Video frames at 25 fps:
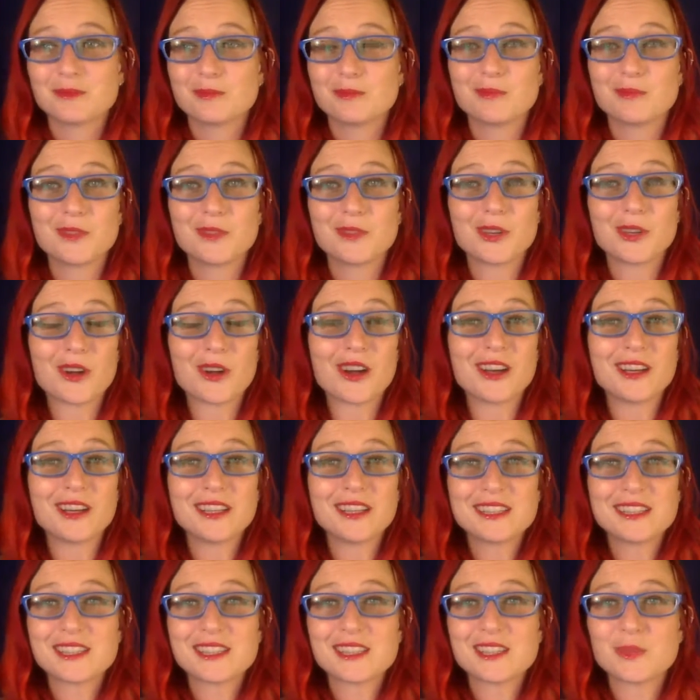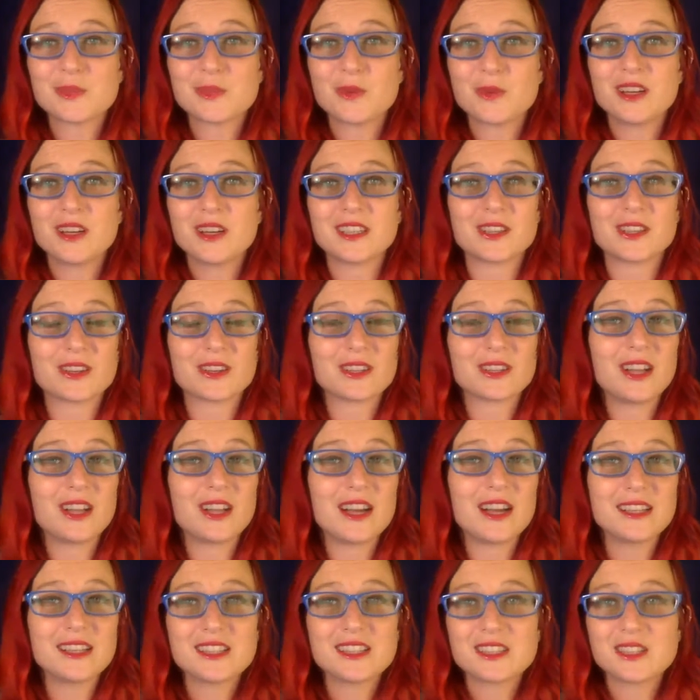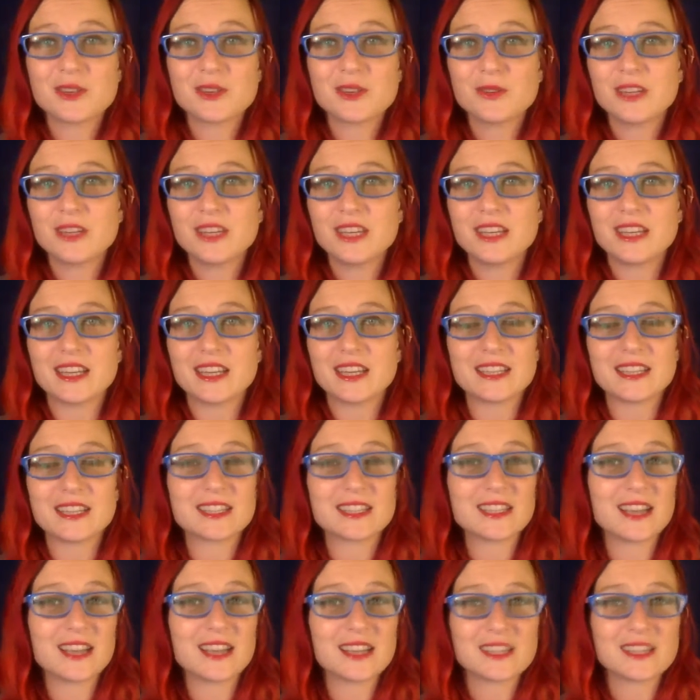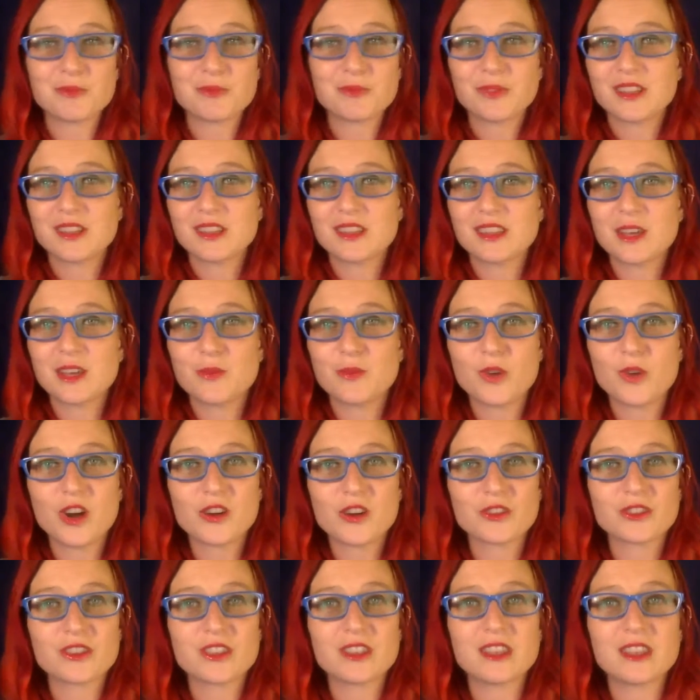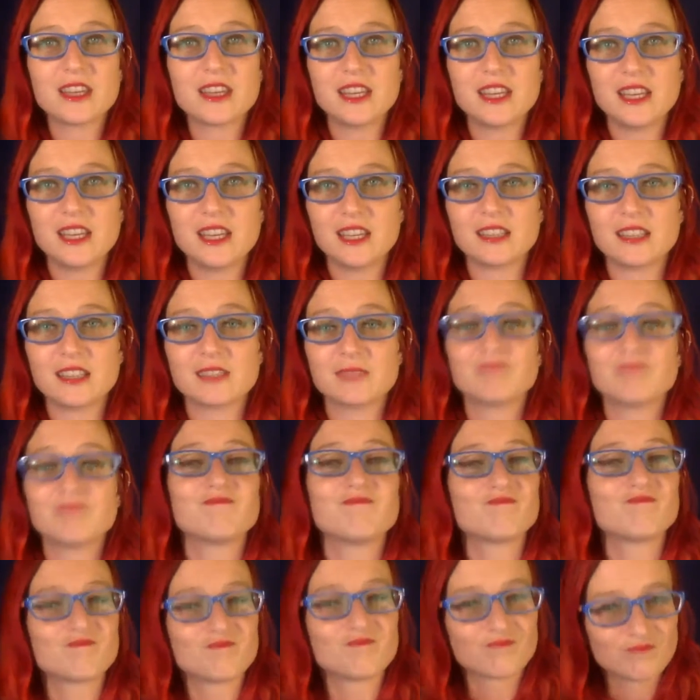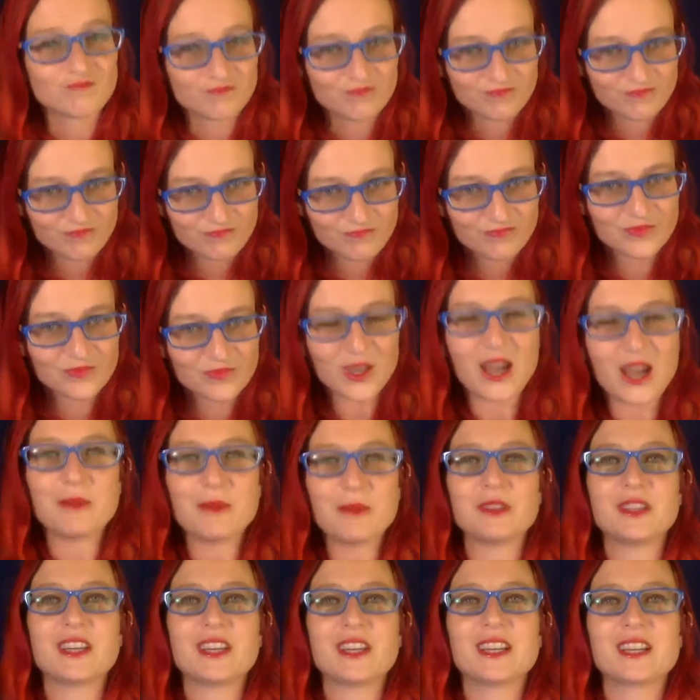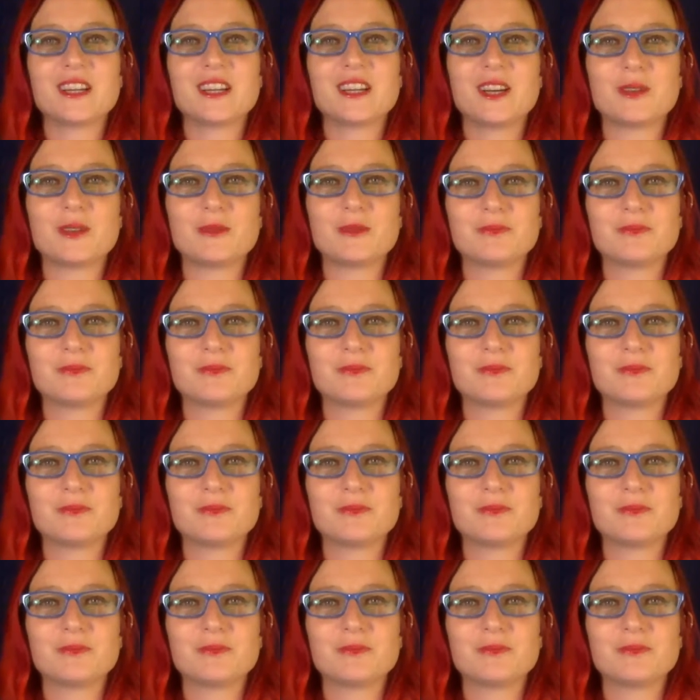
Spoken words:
your audience doesn't want it. Your clients don't need it. It's not something that they want or that they need. Time to let it go.